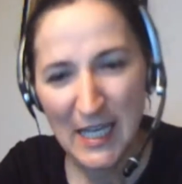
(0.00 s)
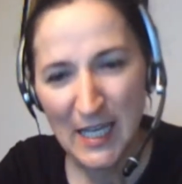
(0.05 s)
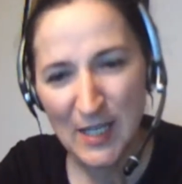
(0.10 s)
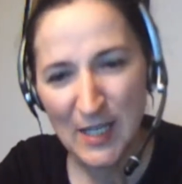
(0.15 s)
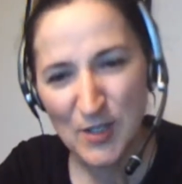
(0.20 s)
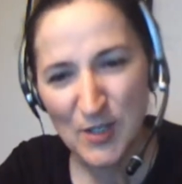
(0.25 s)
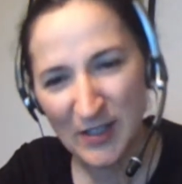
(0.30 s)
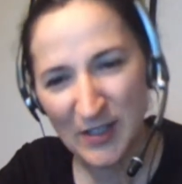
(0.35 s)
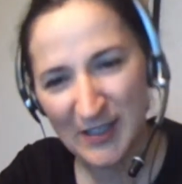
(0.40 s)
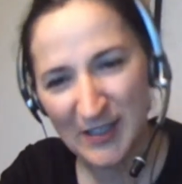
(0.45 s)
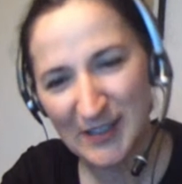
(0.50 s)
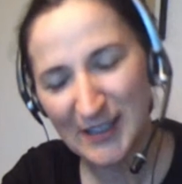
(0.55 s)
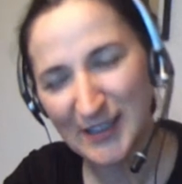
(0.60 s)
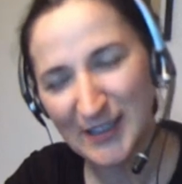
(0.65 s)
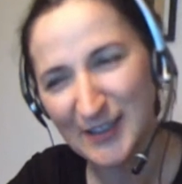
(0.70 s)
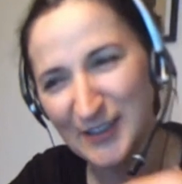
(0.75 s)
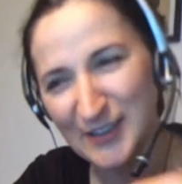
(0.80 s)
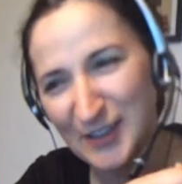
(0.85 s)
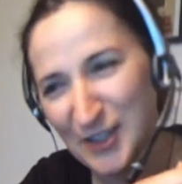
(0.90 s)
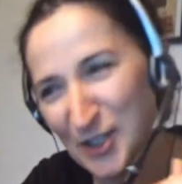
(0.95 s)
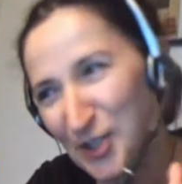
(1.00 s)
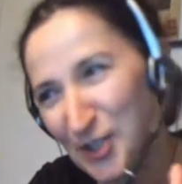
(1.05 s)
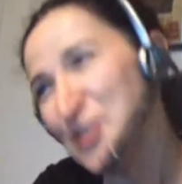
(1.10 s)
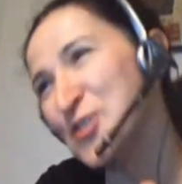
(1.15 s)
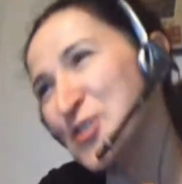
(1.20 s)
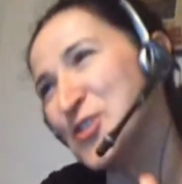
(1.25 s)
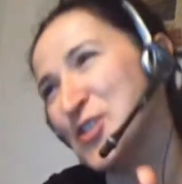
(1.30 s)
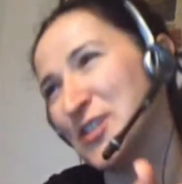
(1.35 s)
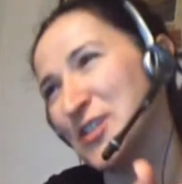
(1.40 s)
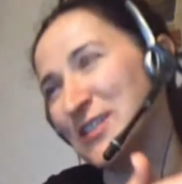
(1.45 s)
So I think the young
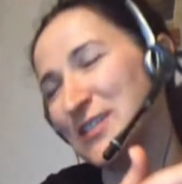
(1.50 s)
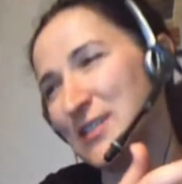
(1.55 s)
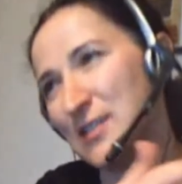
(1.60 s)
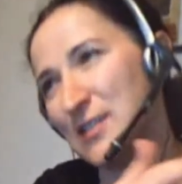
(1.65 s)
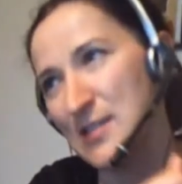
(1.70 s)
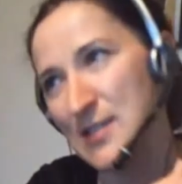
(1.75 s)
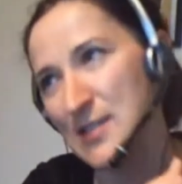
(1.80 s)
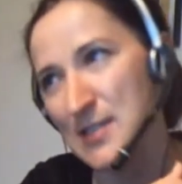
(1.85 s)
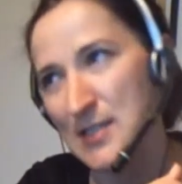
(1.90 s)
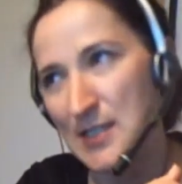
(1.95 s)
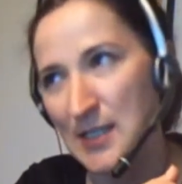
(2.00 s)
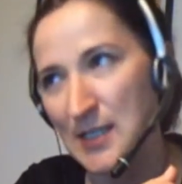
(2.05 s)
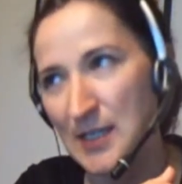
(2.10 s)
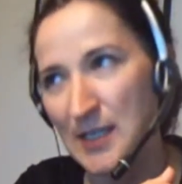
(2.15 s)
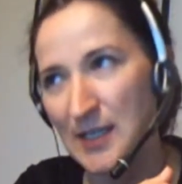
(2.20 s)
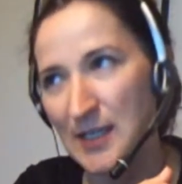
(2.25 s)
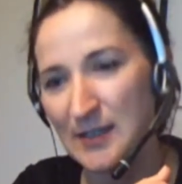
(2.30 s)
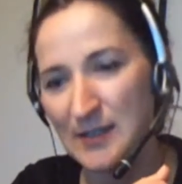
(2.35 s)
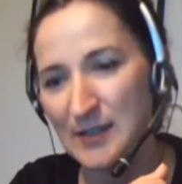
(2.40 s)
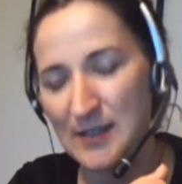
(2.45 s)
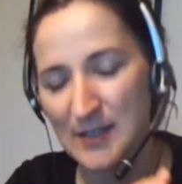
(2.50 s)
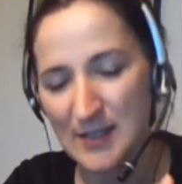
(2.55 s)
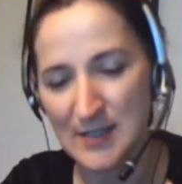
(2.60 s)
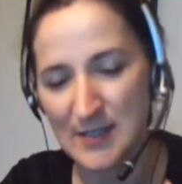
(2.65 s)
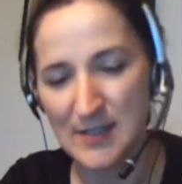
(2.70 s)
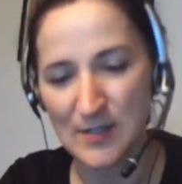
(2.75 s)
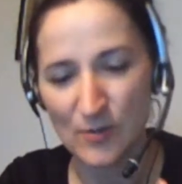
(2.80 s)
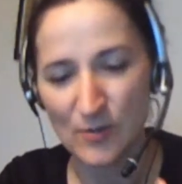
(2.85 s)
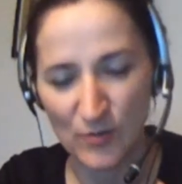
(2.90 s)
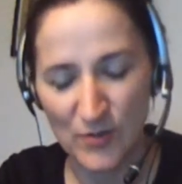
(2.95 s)
children see
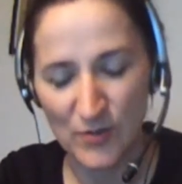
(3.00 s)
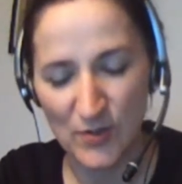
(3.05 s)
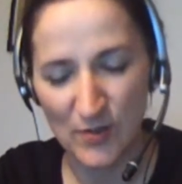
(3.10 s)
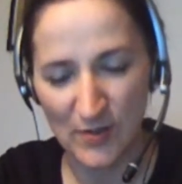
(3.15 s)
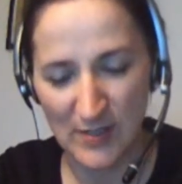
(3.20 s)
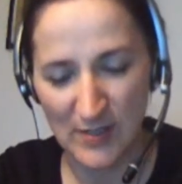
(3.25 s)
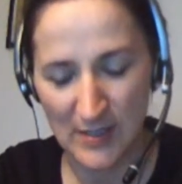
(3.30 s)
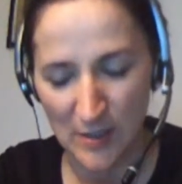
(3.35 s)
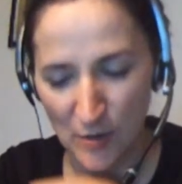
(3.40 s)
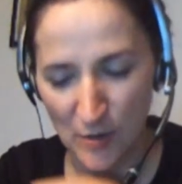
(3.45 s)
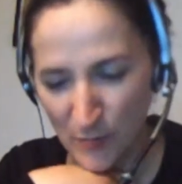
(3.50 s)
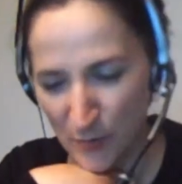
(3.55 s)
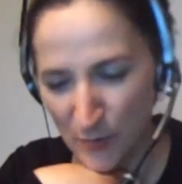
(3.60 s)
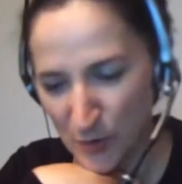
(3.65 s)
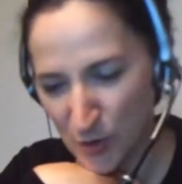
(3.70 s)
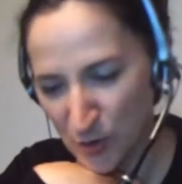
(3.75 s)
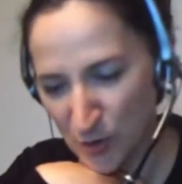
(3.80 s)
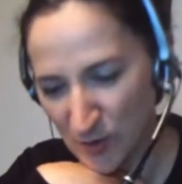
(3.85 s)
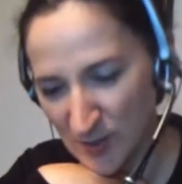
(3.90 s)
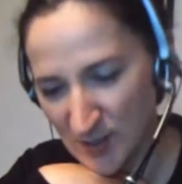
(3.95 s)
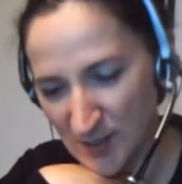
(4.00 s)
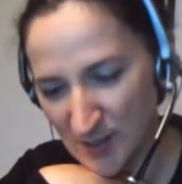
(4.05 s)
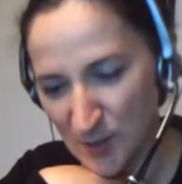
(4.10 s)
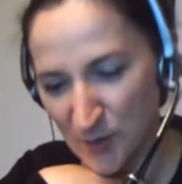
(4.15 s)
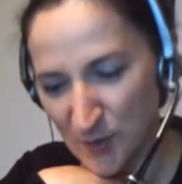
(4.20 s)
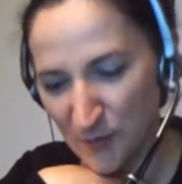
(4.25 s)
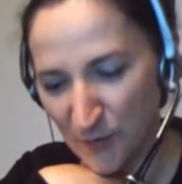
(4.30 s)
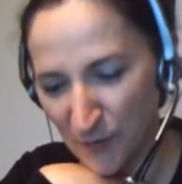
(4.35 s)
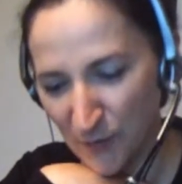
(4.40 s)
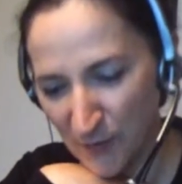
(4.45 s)
this also as an opportunity
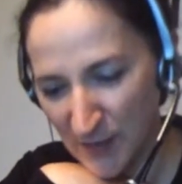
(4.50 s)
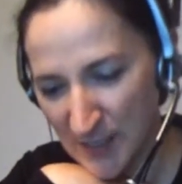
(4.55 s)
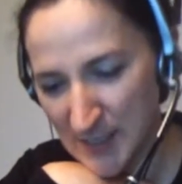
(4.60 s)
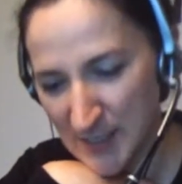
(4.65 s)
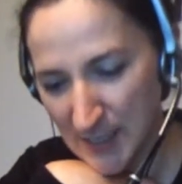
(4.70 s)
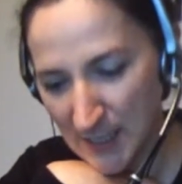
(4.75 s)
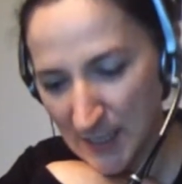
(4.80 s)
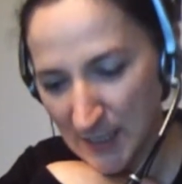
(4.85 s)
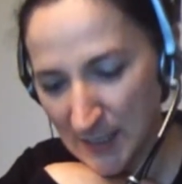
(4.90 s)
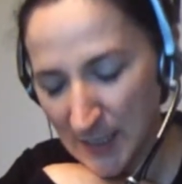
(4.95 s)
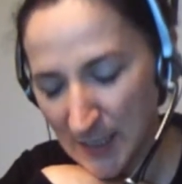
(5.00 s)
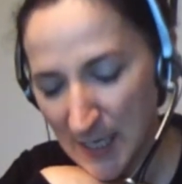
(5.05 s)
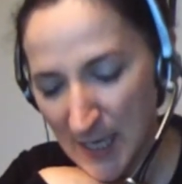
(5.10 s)
to feed in.